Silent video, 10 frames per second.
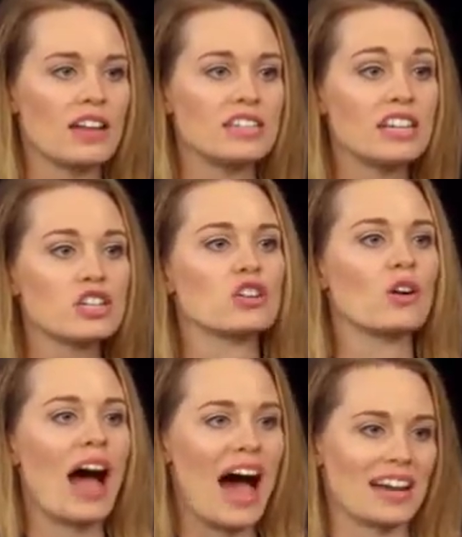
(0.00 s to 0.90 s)

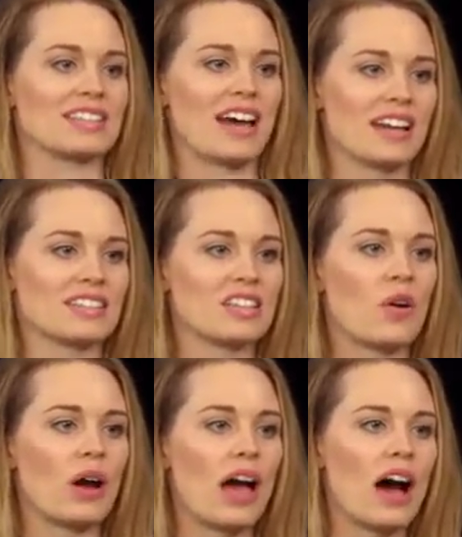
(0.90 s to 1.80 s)
digital assets.
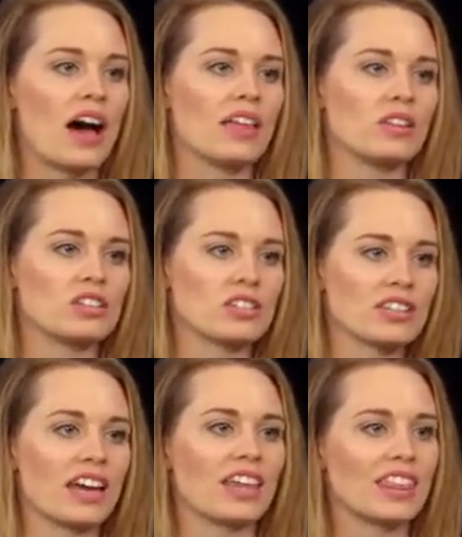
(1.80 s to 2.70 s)
So just
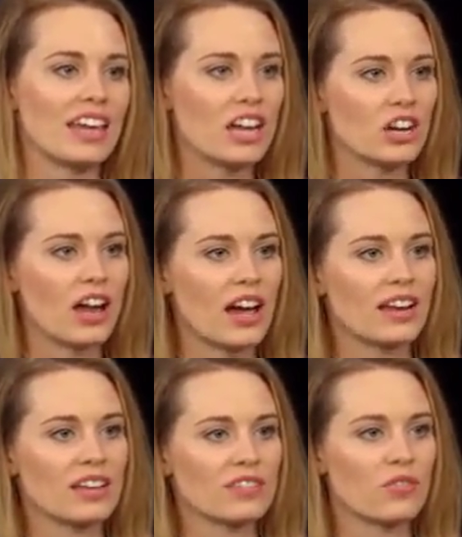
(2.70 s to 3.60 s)
like the internet
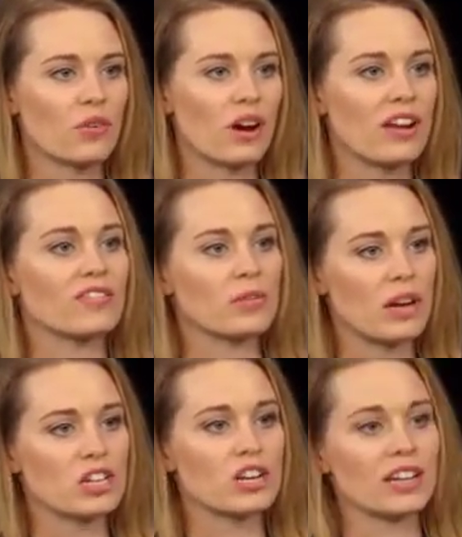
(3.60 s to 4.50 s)
is for
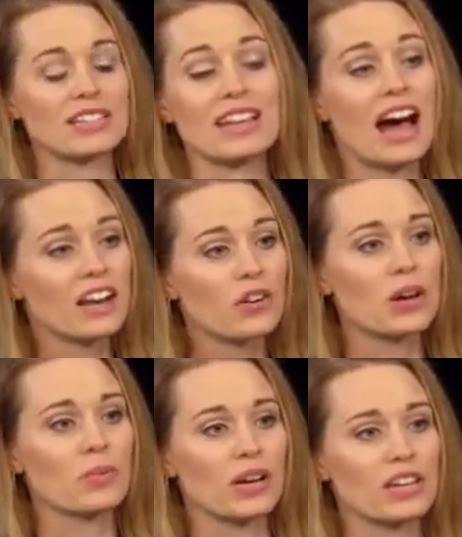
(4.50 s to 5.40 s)
information, it's not a
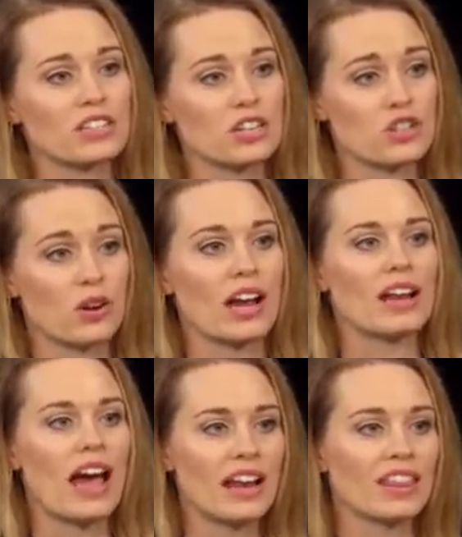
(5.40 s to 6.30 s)
great place to trade
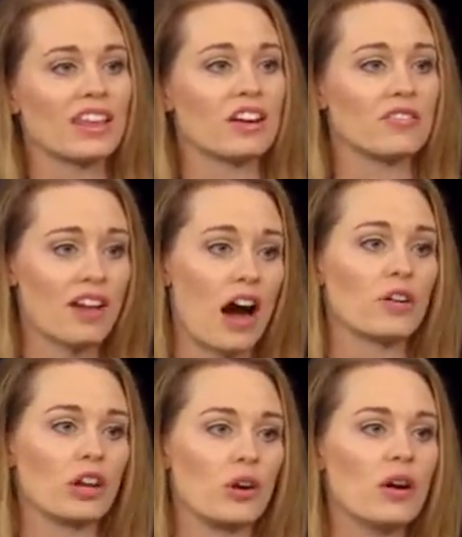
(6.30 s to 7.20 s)
anything of
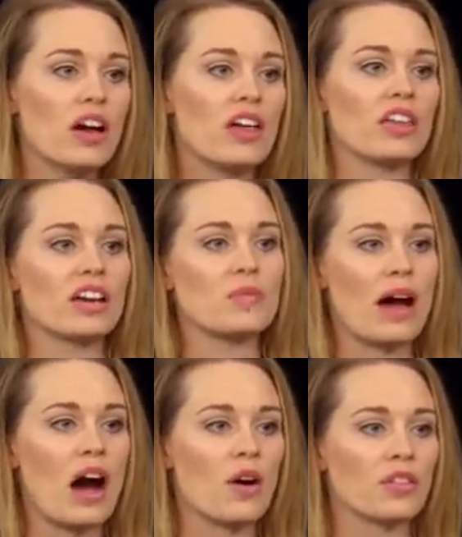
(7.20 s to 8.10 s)
value. Think
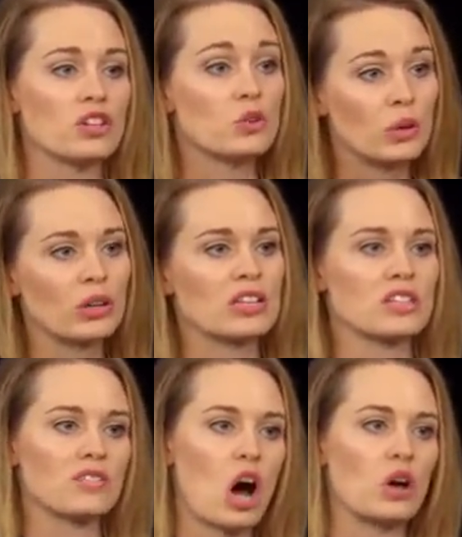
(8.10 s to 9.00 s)
about the trillions
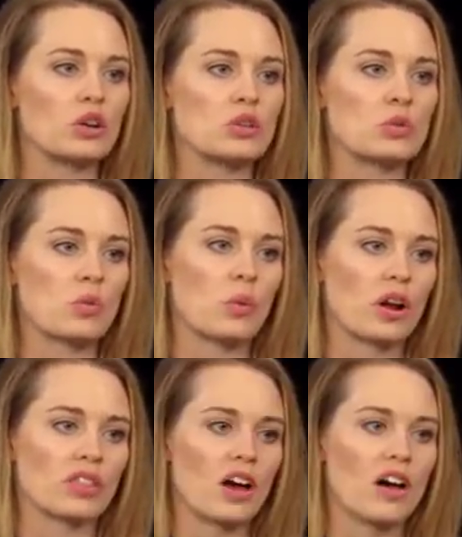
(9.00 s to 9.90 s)
of dollars
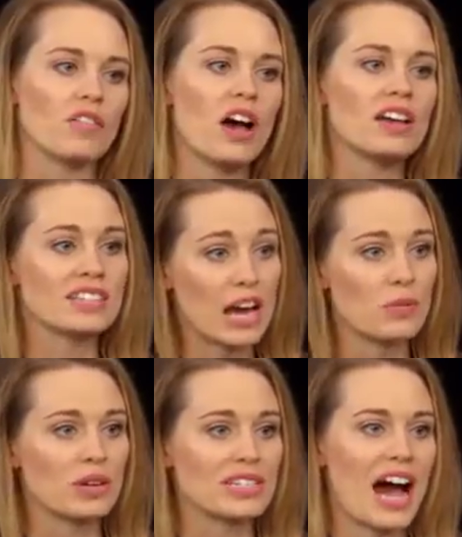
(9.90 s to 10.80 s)
worth of
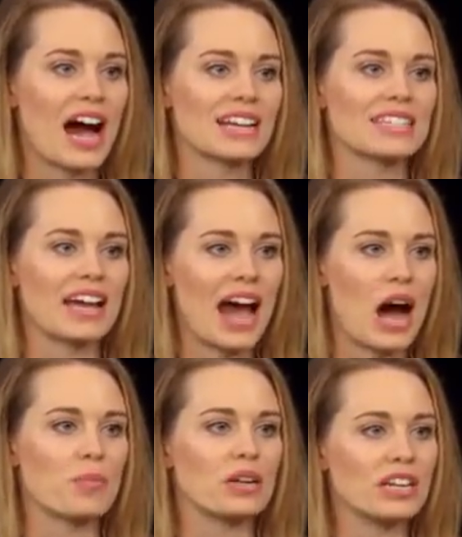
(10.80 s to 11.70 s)
cyber attacks that
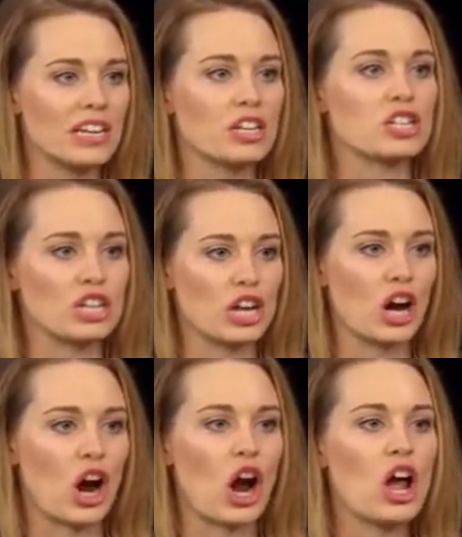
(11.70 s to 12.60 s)
happen each
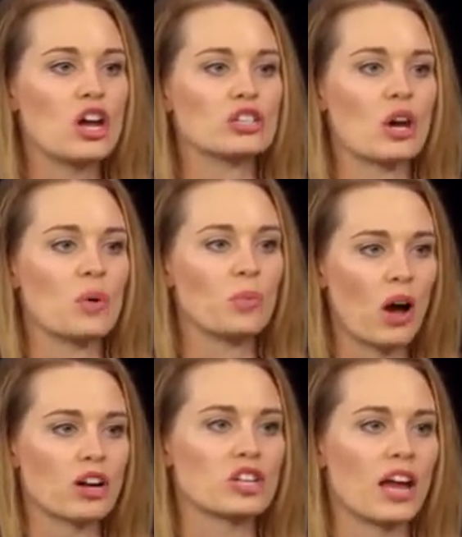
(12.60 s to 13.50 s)
year. So
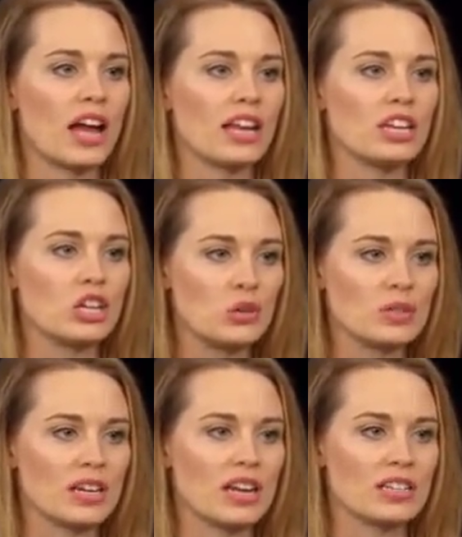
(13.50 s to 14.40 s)
blockchain
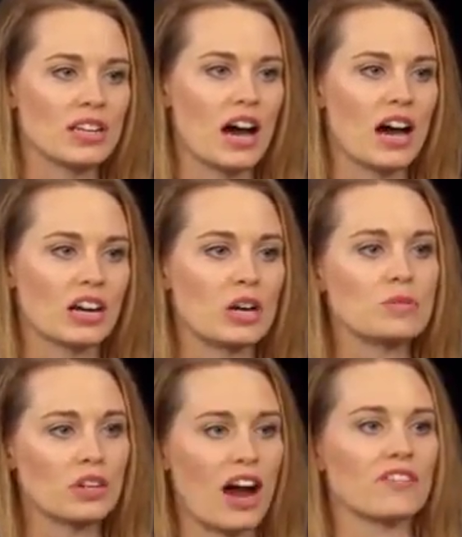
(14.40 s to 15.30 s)
uses a
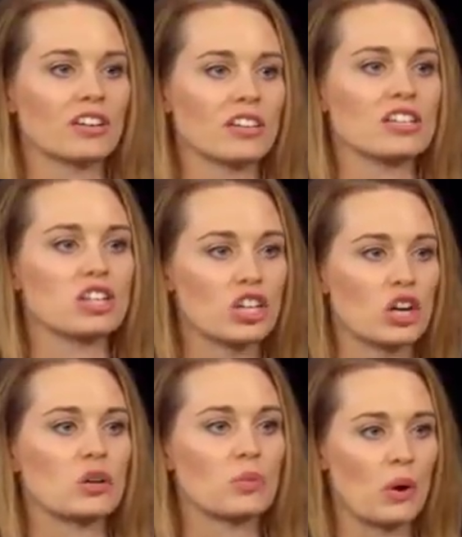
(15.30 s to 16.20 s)
cryptographically
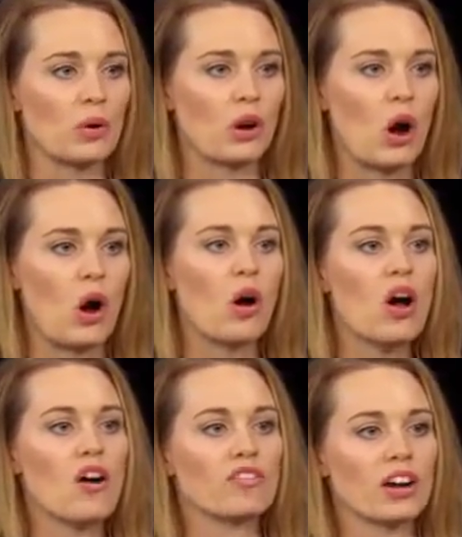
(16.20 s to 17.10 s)
secured protocol
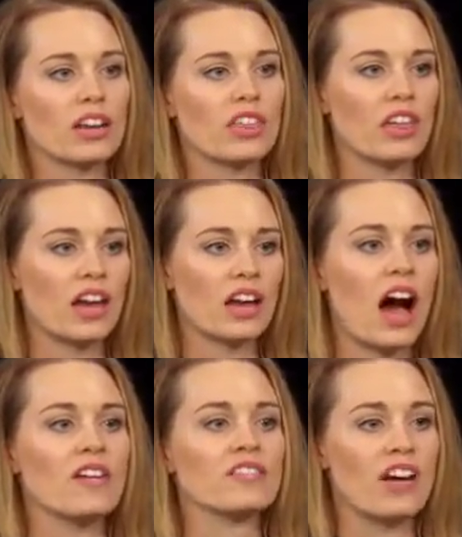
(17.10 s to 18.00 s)
for anything
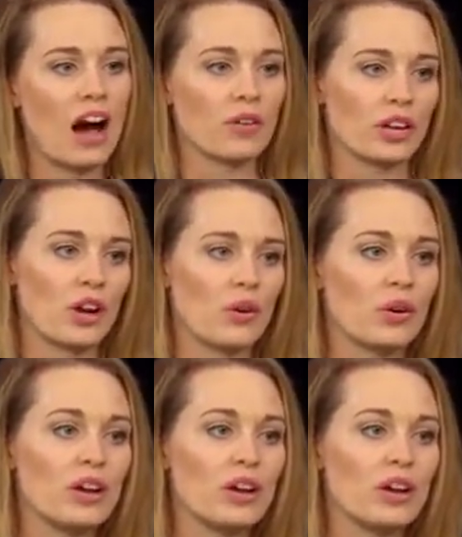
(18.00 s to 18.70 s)
of value.